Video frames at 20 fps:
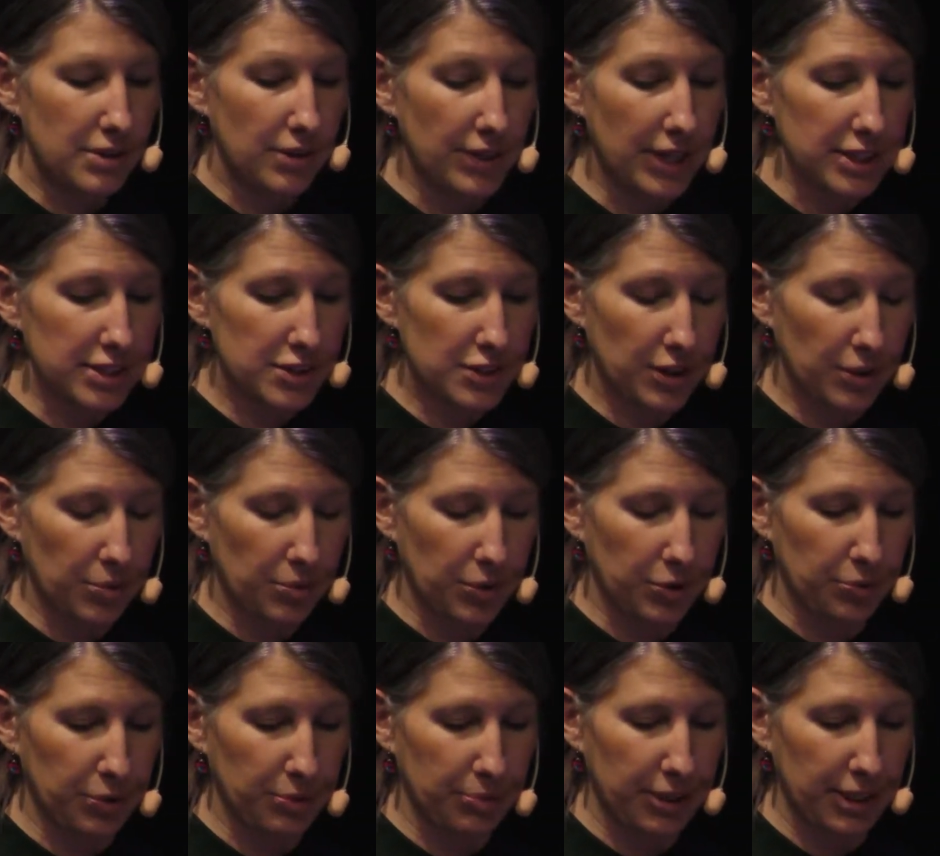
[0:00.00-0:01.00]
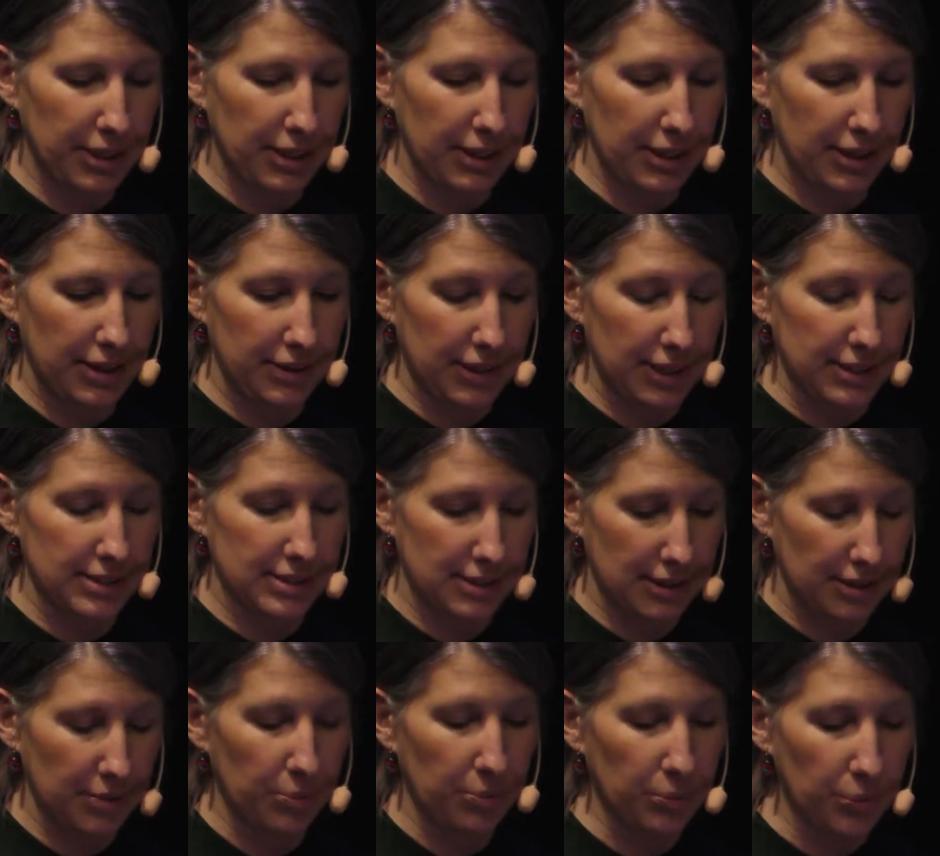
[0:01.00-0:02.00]
So that's what we've been.
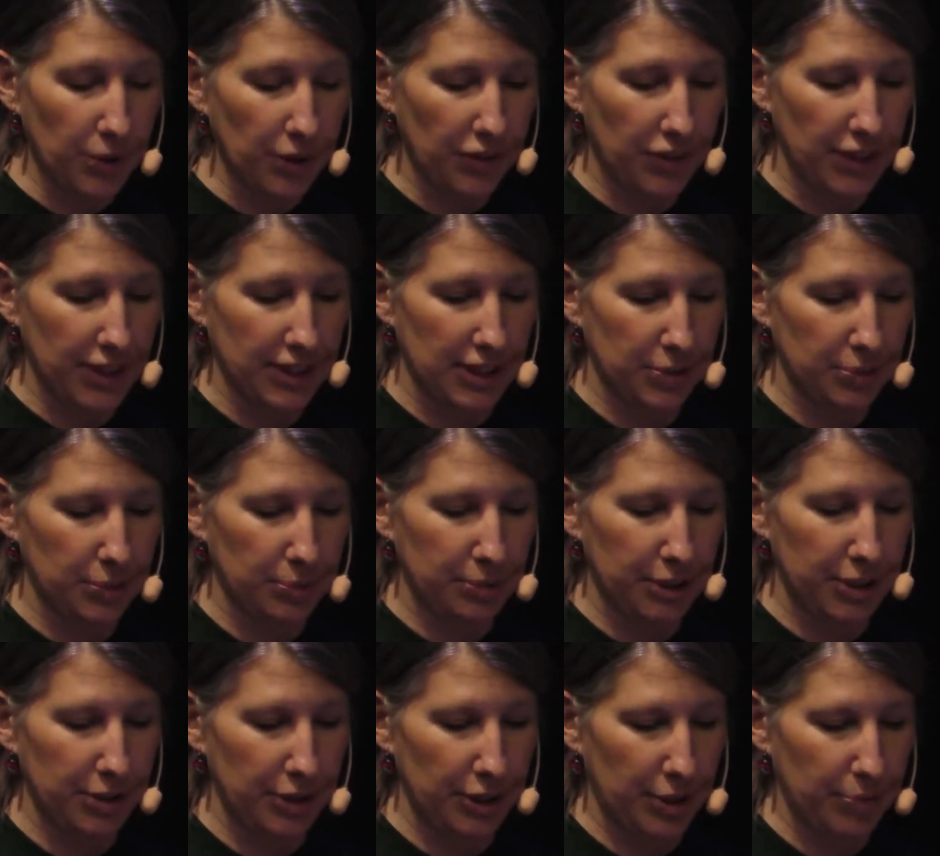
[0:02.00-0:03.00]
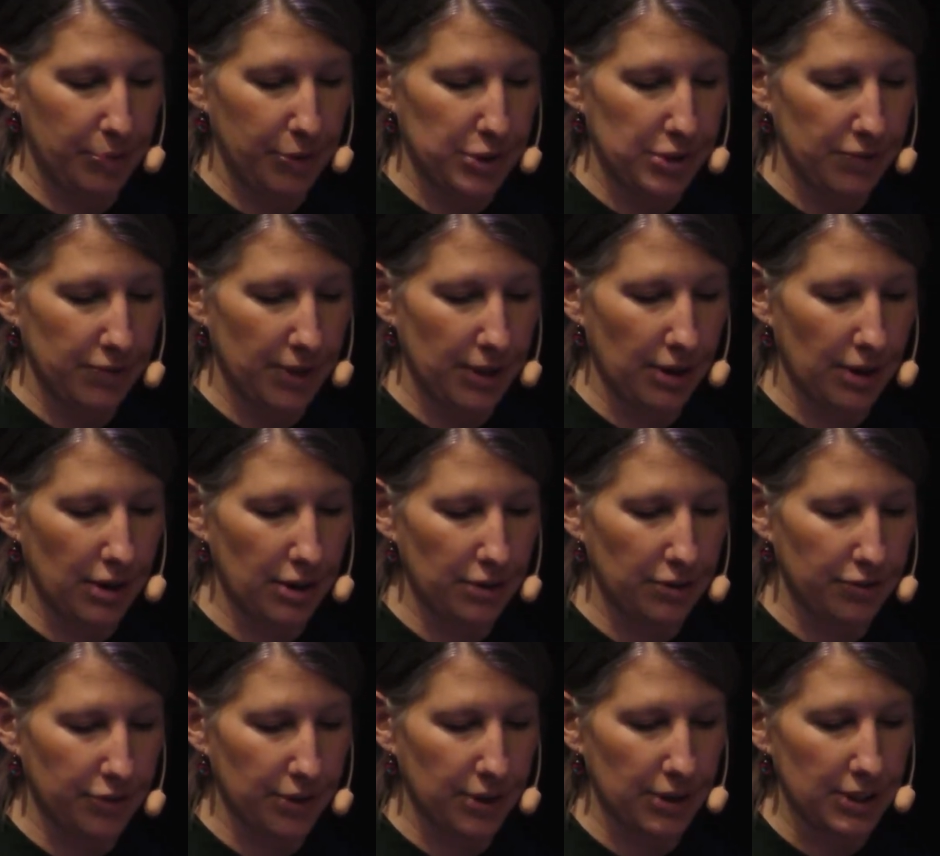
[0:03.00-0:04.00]
That's one thing that we've been pushing very
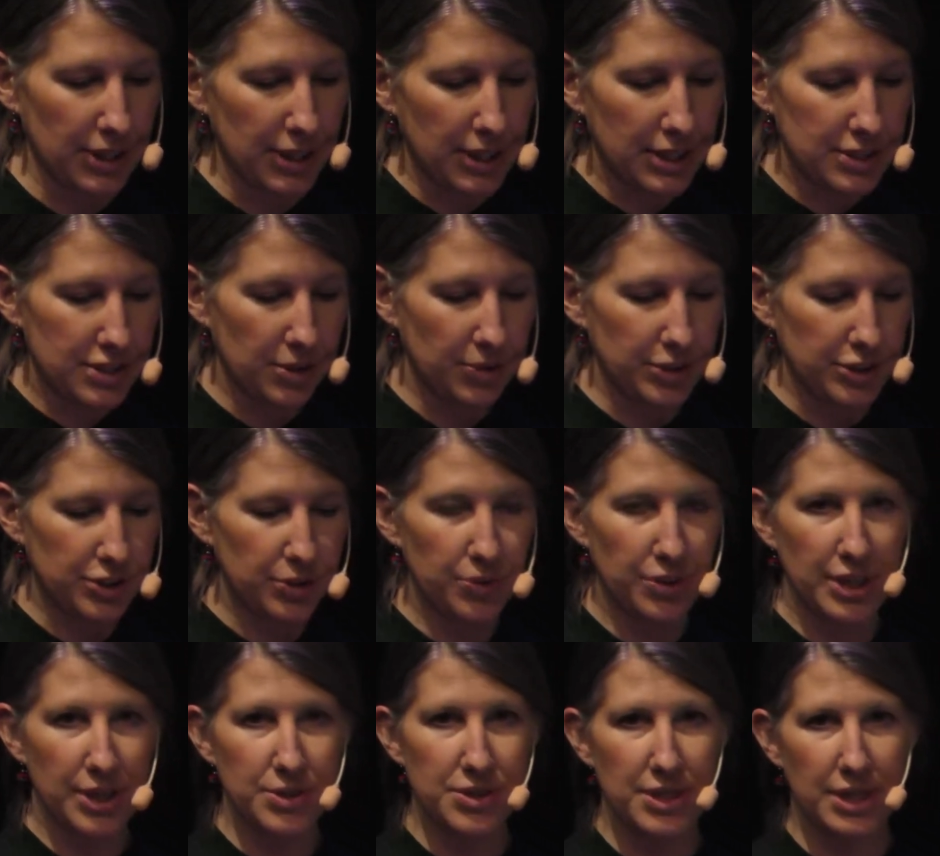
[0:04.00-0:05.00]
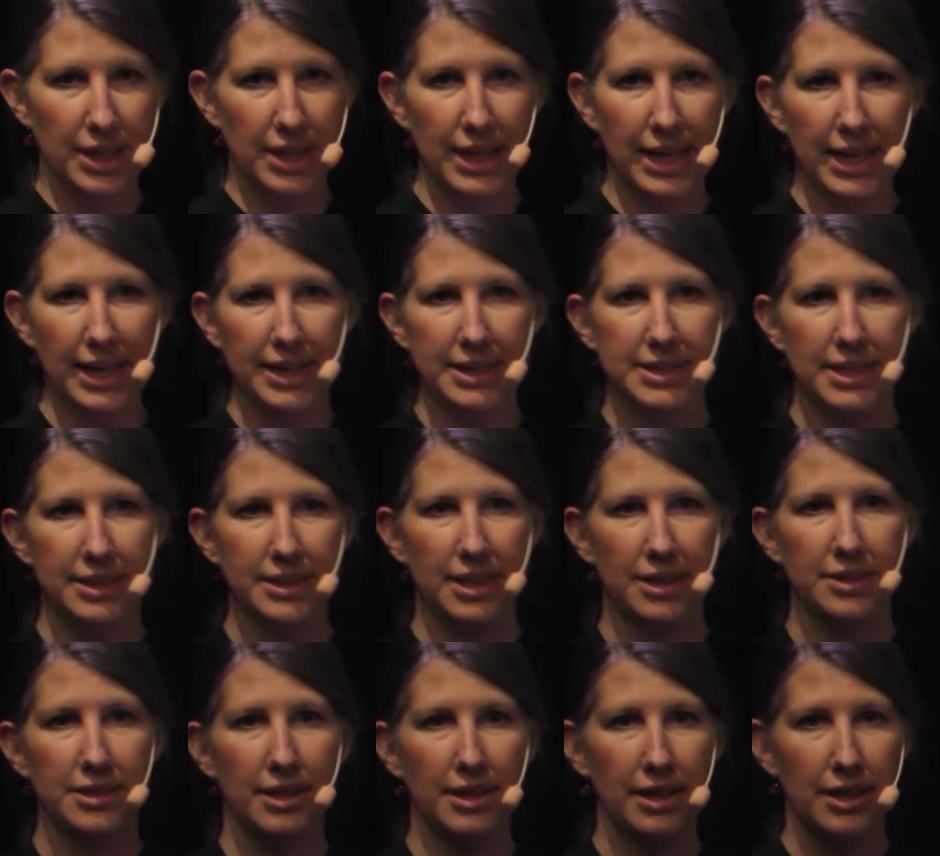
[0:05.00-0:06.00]
hard for. So in 2008, it
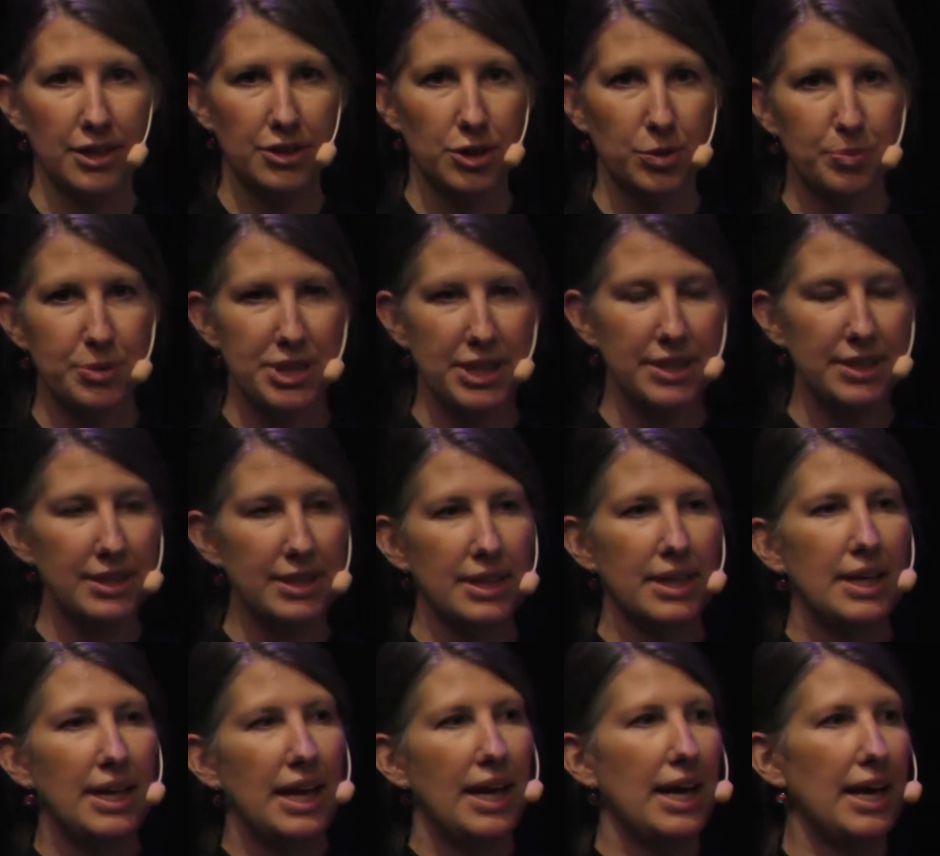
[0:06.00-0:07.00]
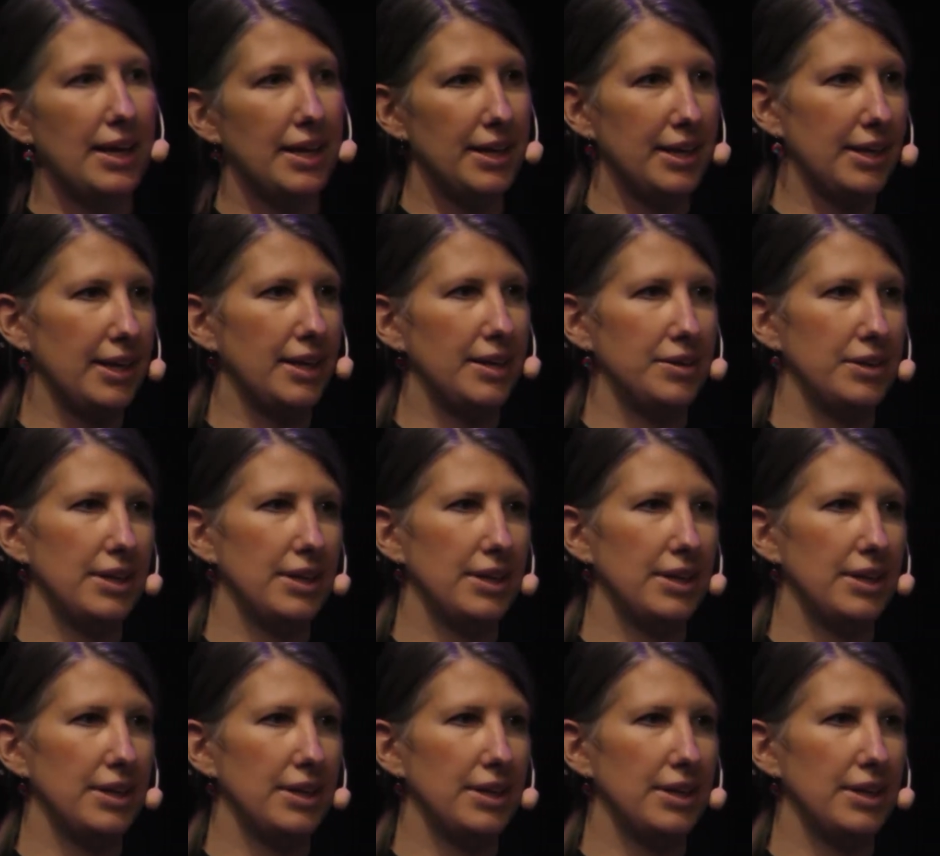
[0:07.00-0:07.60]
got adopted, and